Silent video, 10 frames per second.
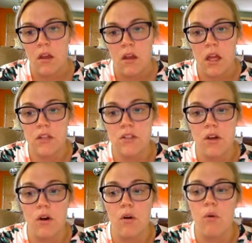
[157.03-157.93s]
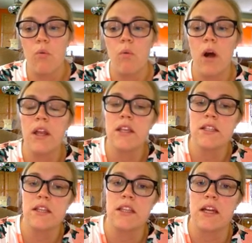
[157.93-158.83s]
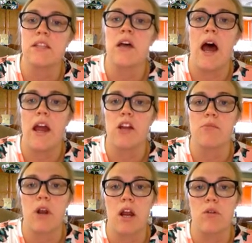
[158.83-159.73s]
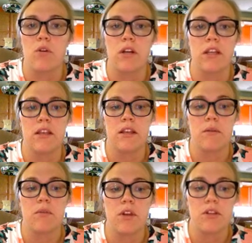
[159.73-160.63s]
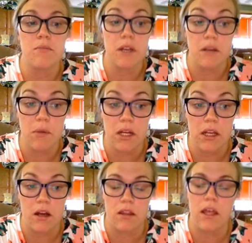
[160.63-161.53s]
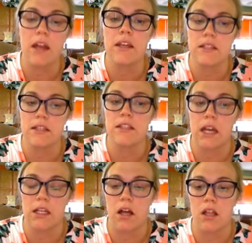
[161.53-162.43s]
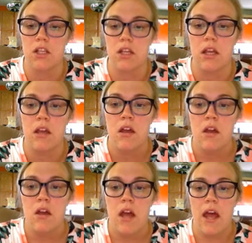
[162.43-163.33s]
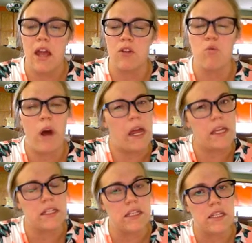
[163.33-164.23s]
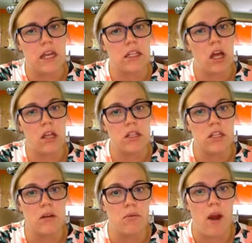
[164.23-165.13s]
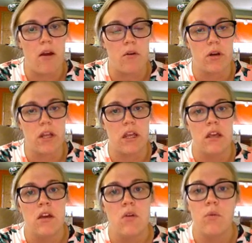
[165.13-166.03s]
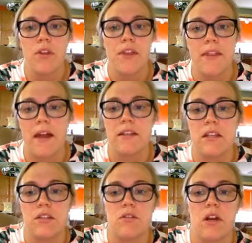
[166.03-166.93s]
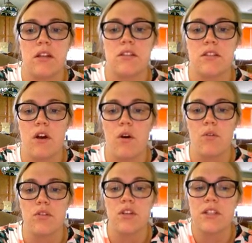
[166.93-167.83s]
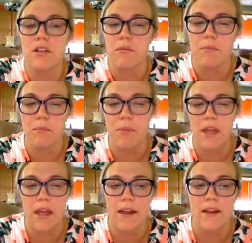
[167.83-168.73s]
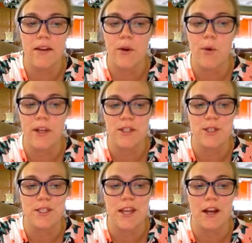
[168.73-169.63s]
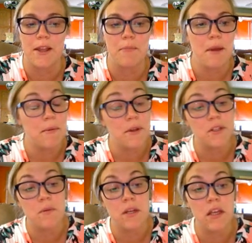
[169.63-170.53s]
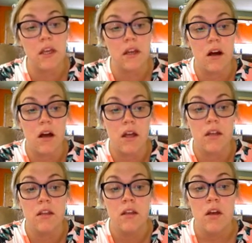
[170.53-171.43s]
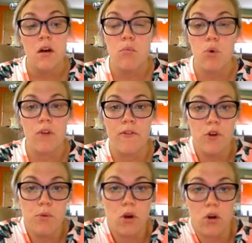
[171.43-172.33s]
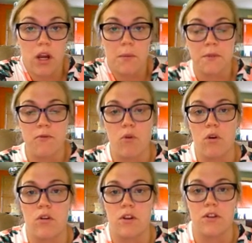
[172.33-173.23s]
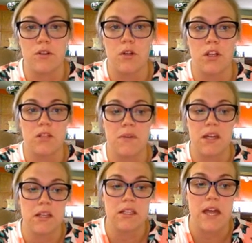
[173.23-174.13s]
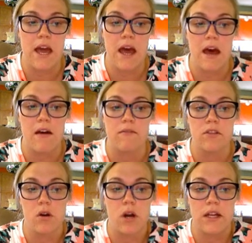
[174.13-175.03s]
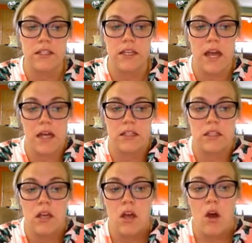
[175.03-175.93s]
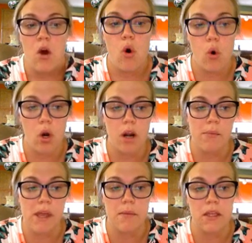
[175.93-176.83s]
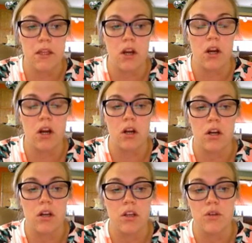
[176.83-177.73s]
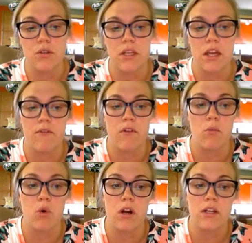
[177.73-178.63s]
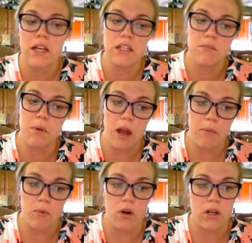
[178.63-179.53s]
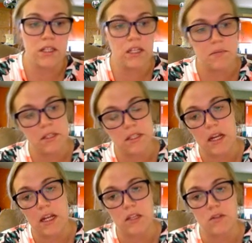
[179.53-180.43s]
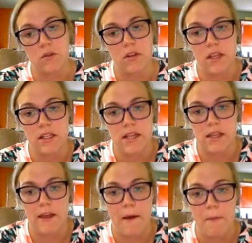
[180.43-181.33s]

And so what is it that's higher priority that they're spending money on that isn't technology? And why isn't technology a priority within that district? So just some big questions there. Like maybe they're spending it on more food programs for their students because they have lower SES, or maybe they're using it for more test prep or assessment studies or things like that.